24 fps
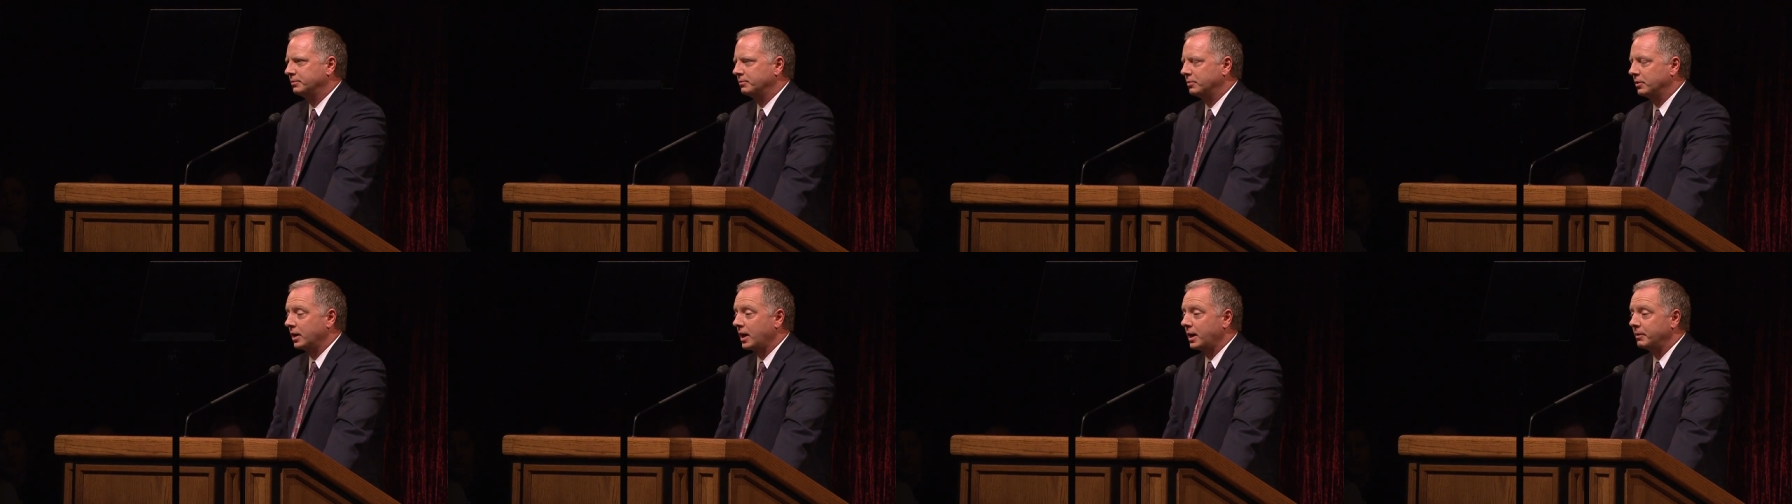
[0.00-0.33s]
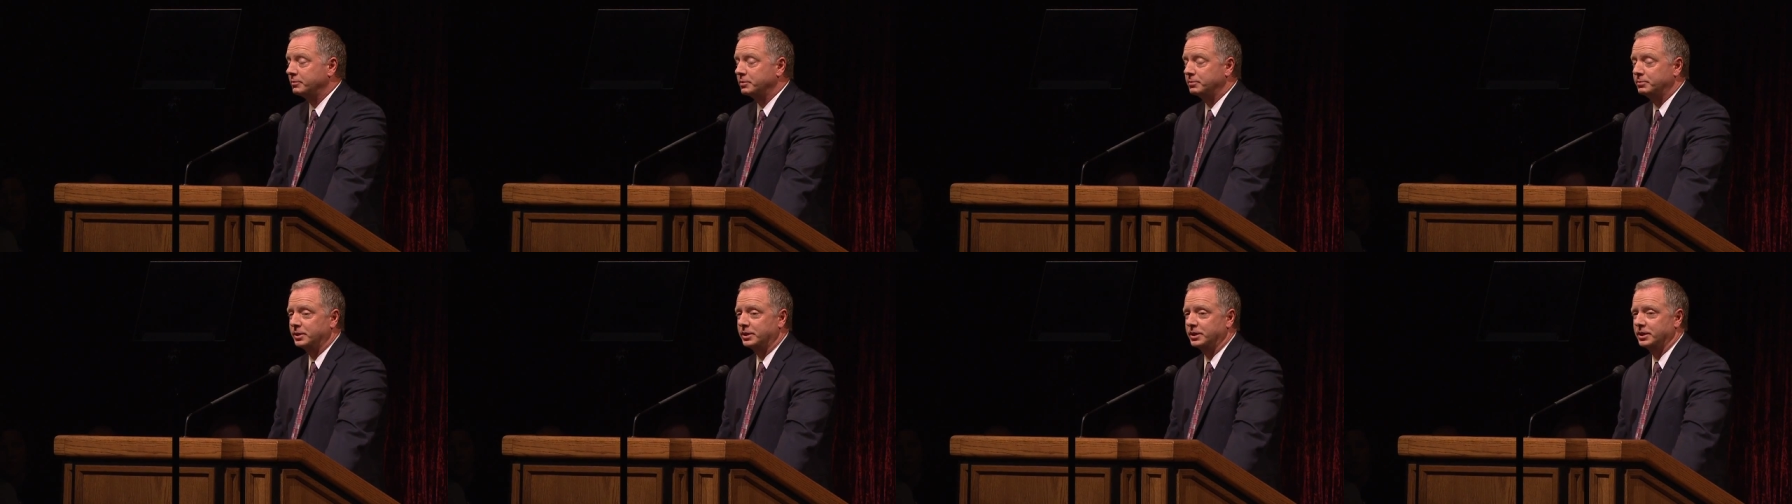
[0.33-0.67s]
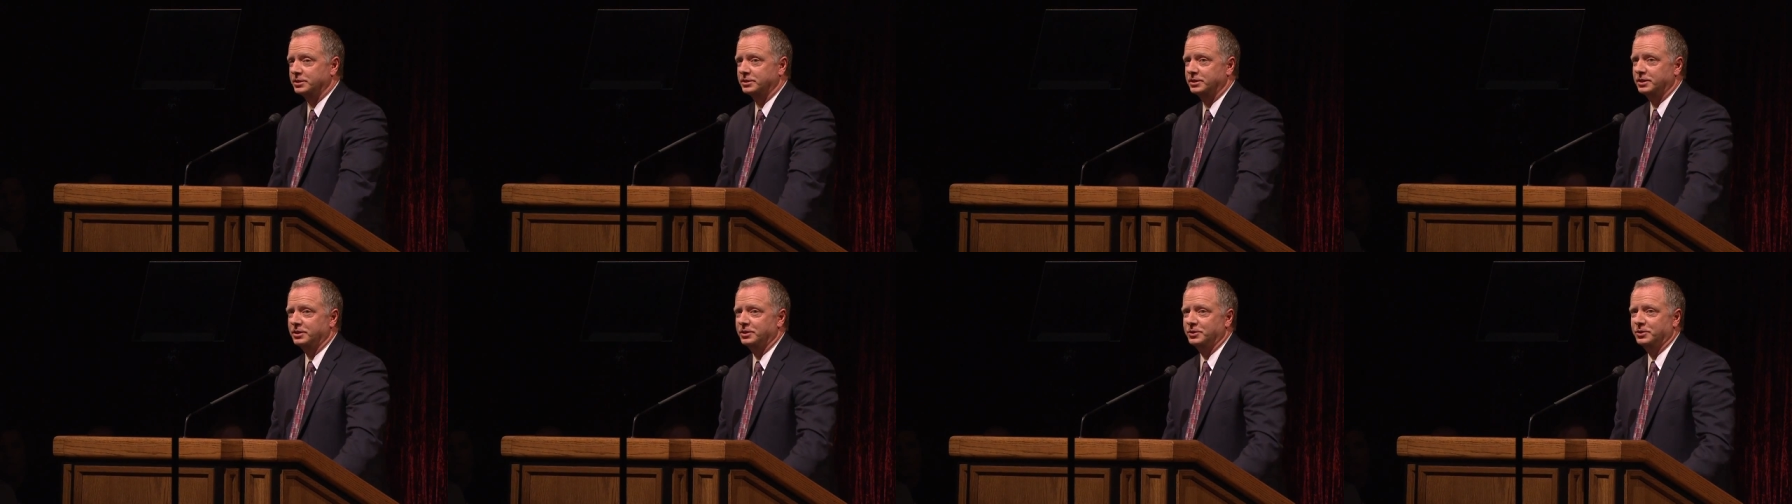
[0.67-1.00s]
perhaps
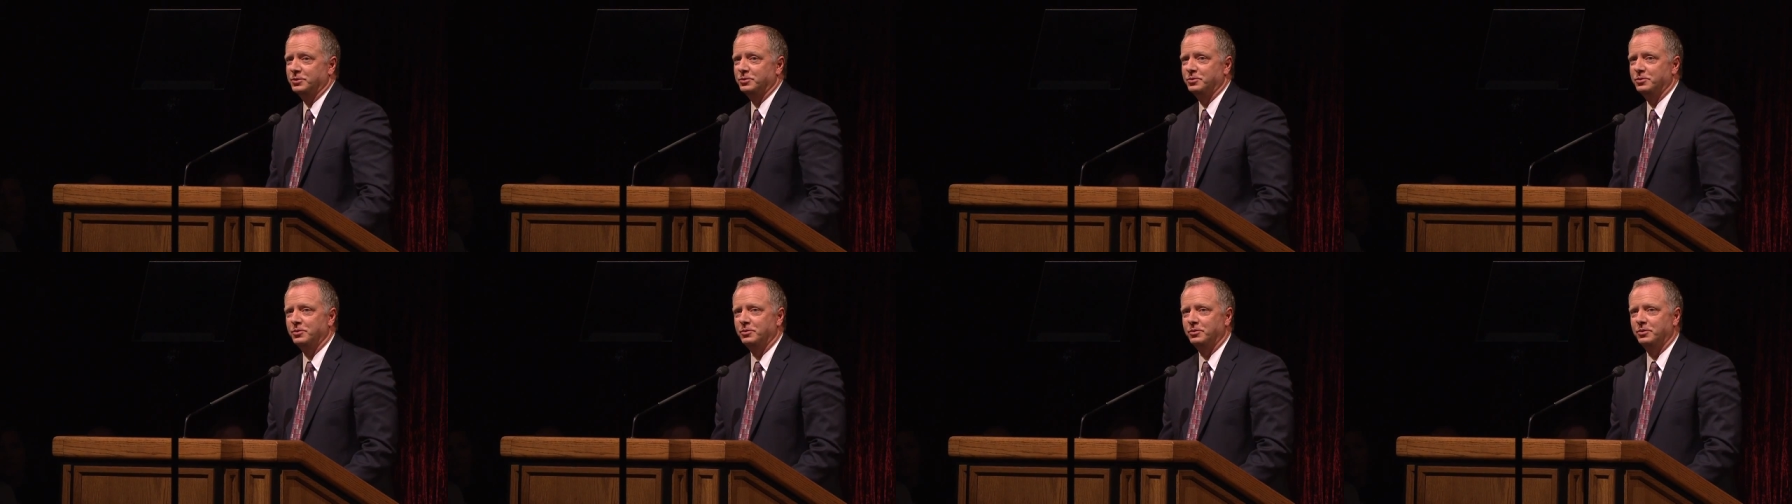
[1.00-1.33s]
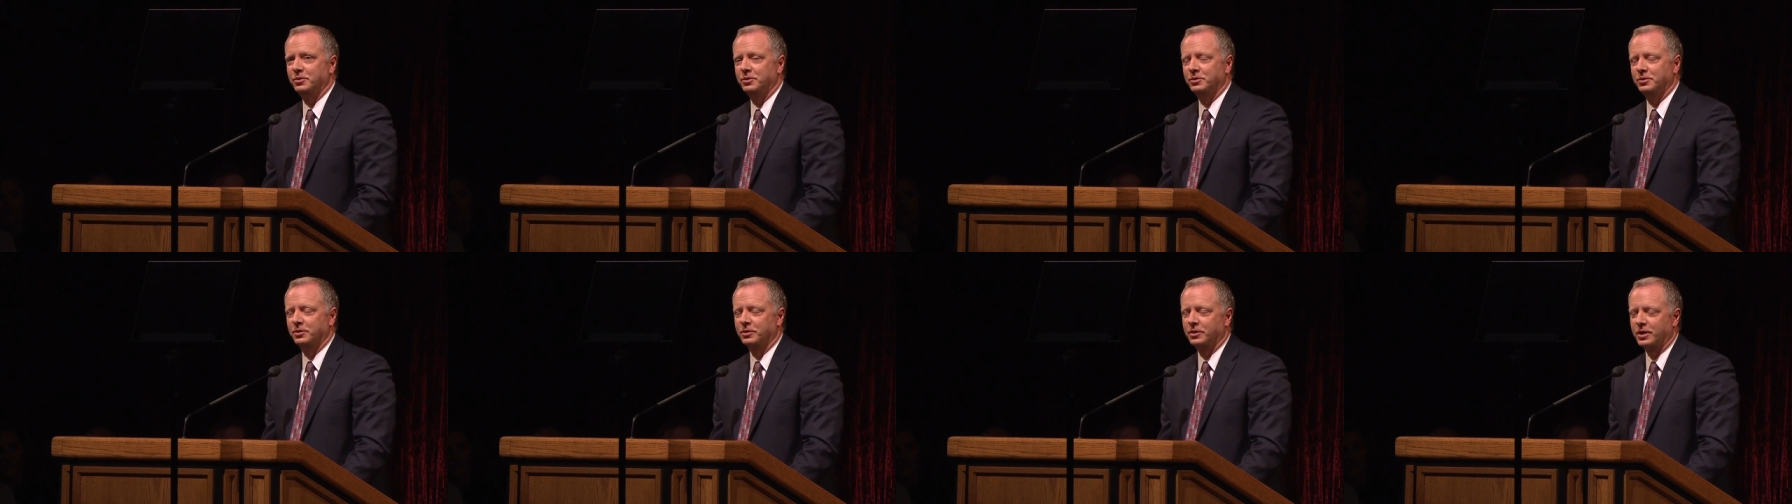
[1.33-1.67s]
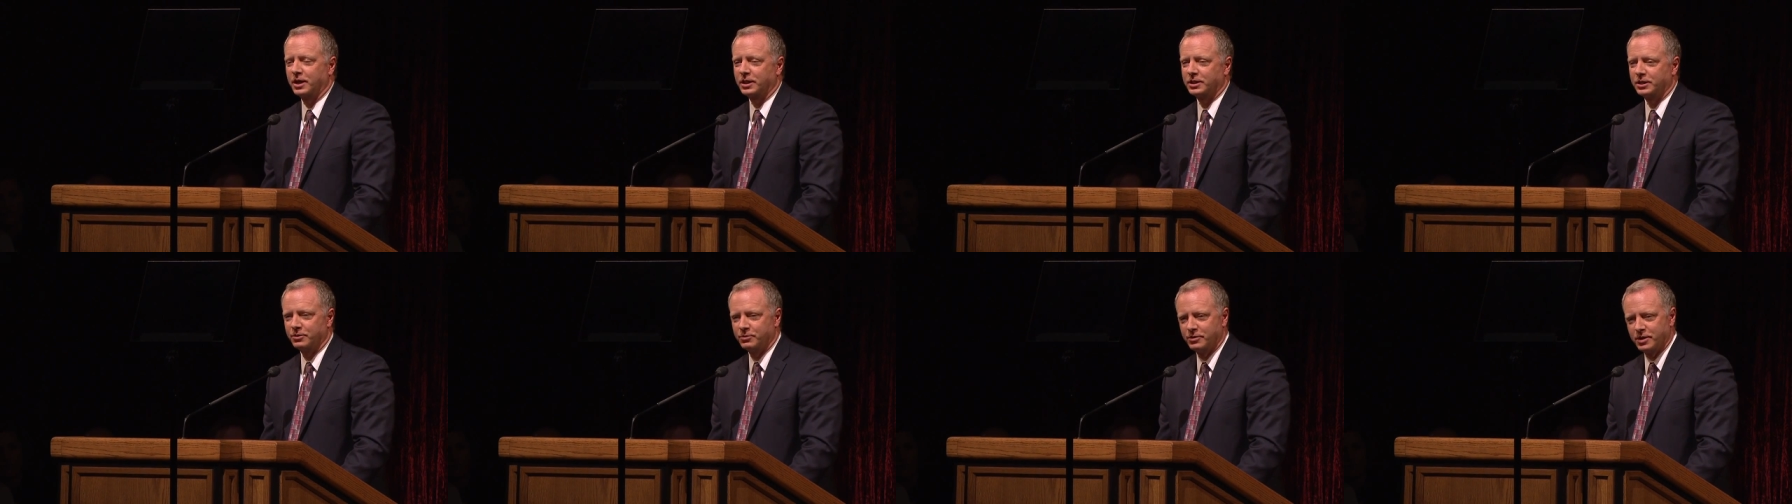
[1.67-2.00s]
because he knew the
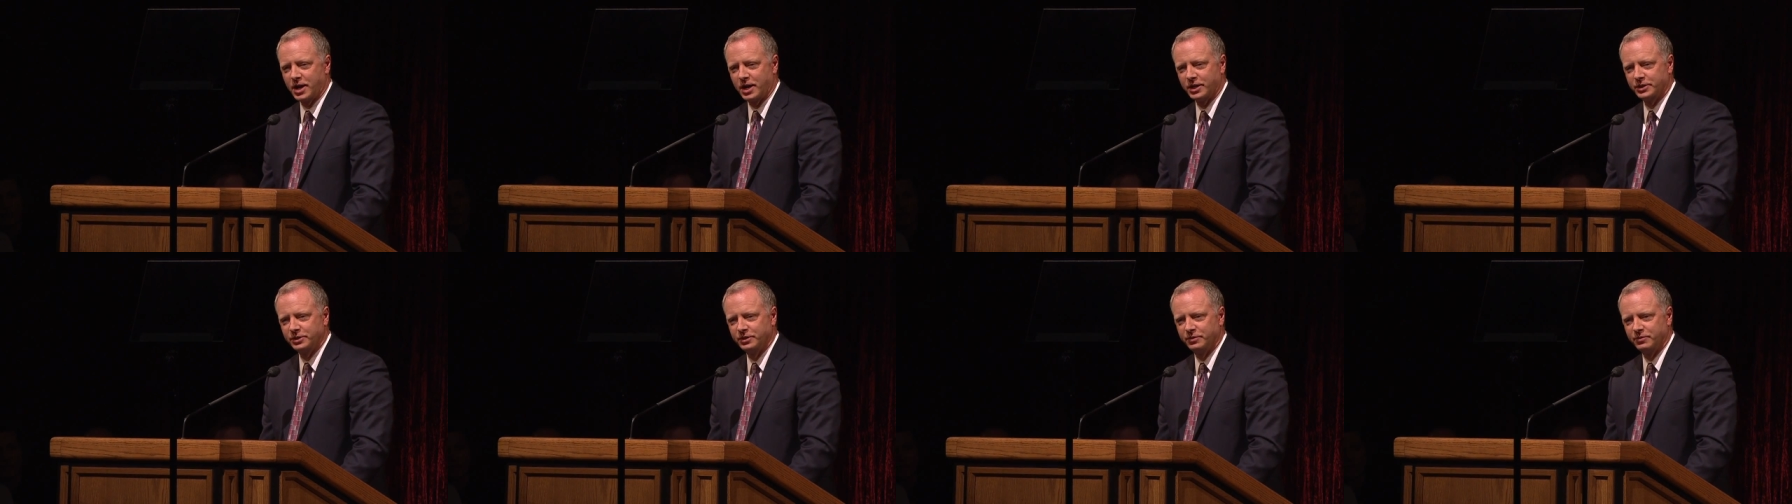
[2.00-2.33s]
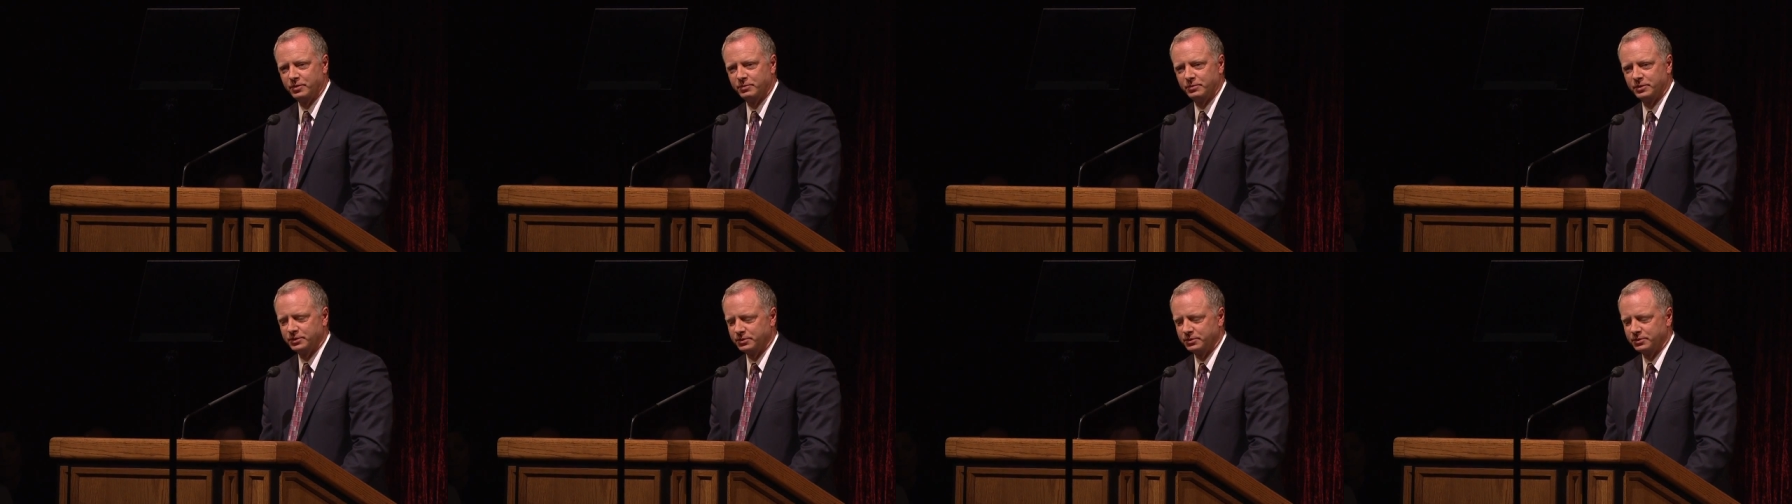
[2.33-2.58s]
likely reaction from